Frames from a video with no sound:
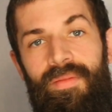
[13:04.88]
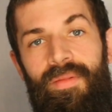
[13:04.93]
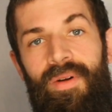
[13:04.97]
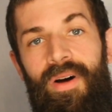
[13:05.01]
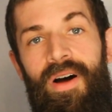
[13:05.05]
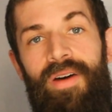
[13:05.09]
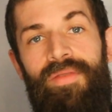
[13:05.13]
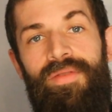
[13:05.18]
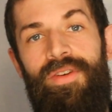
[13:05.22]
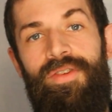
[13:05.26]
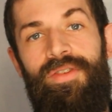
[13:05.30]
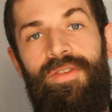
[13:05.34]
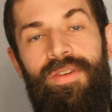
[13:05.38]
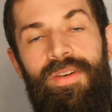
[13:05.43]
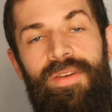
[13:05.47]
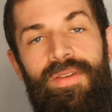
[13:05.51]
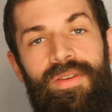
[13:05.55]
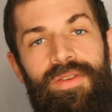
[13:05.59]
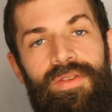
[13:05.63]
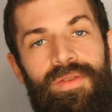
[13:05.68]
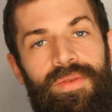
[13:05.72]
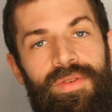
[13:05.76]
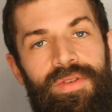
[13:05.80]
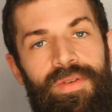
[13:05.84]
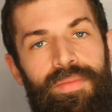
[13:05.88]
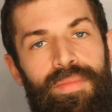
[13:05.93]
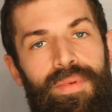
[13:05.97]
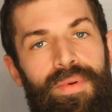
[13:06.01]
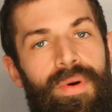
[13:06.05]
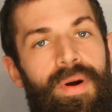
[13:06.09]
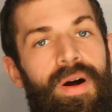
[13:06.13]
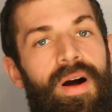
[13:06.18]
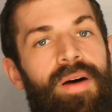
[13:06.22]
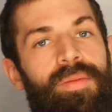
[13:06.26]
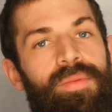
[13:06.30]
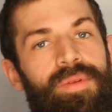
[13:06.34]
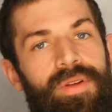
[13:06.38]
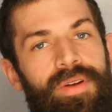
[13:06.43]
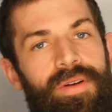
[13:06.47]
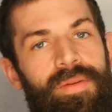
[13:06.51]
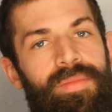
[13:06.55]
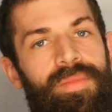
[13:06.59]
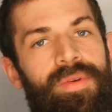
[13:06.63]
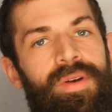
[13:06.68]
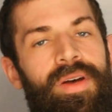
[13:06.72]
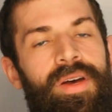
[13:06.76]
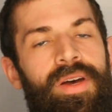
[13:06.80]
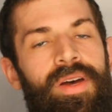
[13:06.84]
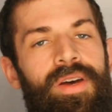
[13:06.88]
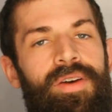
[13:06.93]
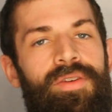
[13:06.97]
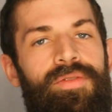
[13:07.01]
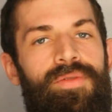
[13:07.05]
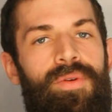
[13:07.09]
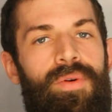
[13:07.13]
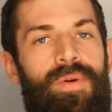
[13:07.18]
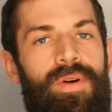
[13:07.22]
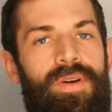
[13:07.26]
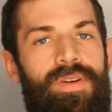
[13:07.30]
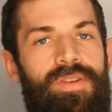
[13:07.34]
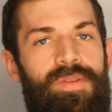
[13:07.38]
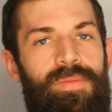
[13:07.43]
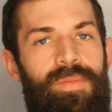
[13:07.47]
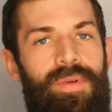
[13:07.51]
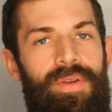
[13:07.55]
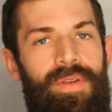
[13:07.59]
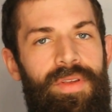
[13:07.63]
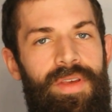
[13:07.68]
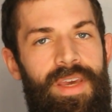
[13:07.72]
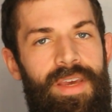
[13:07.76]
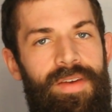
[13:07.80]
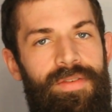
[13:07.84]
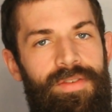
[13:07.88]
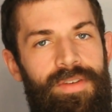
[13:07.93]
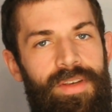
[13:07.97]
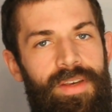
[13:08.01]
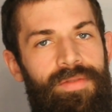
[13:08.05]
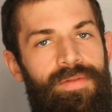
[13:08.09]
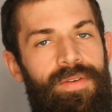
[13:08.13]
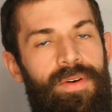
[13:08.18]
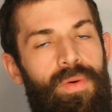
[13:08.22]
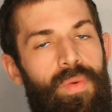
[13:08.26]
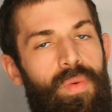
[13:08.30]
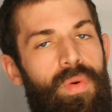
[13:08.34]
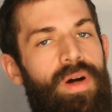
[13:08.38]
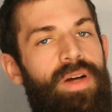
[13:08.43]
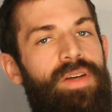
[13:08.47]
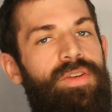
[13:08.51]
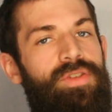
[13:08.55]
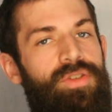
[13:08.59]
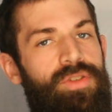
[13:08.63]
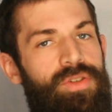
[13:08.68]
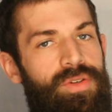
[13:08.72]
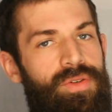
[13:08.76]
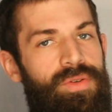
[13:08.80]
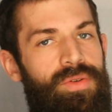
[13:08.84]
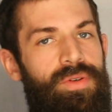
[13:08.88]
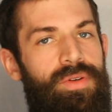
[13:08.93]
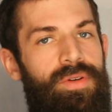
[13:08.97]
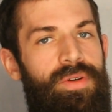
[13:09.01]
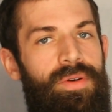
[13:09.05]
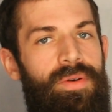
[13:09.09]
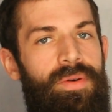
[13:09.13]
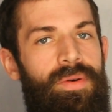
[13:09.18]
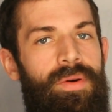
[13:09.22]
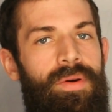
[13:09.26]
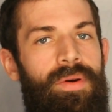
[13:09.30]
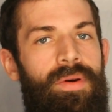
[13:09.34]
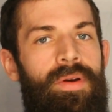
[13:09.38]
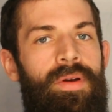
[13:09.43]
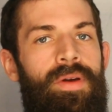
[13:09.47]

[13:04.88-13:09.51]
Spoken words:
obviously this was a problem for his beliefs if it was true.